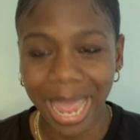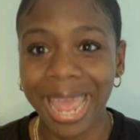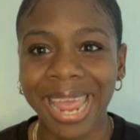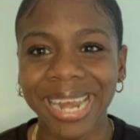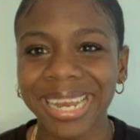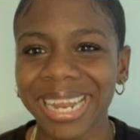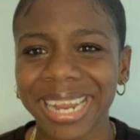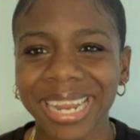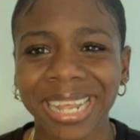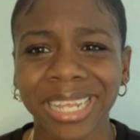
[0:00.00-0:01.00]

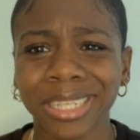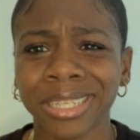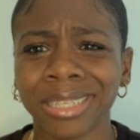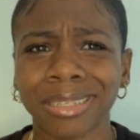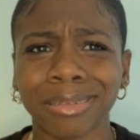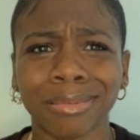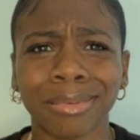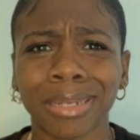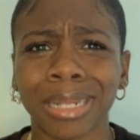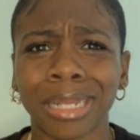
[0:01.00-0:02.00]
ended in
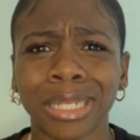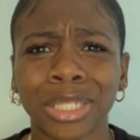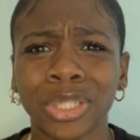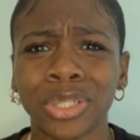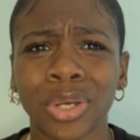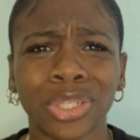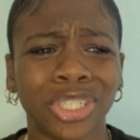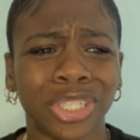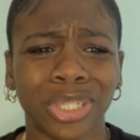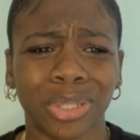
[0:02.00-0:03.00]

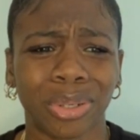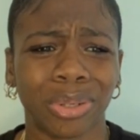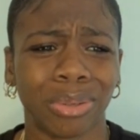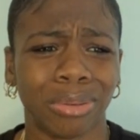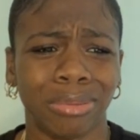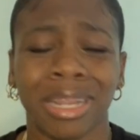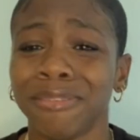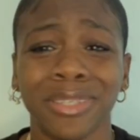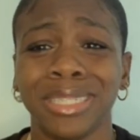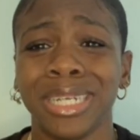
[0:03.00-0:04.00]
such
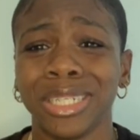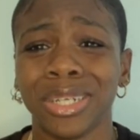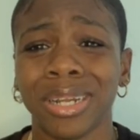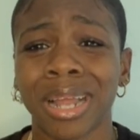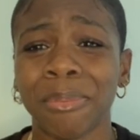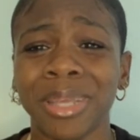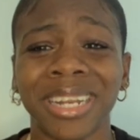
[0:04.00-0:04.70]
devastation. I mean,